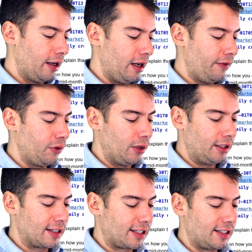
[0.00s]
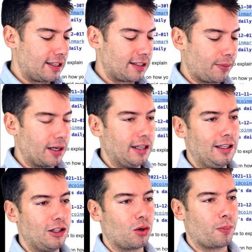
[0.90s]
if you need assistance
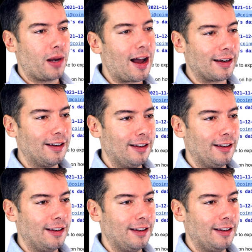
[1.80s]
upgrading your plan.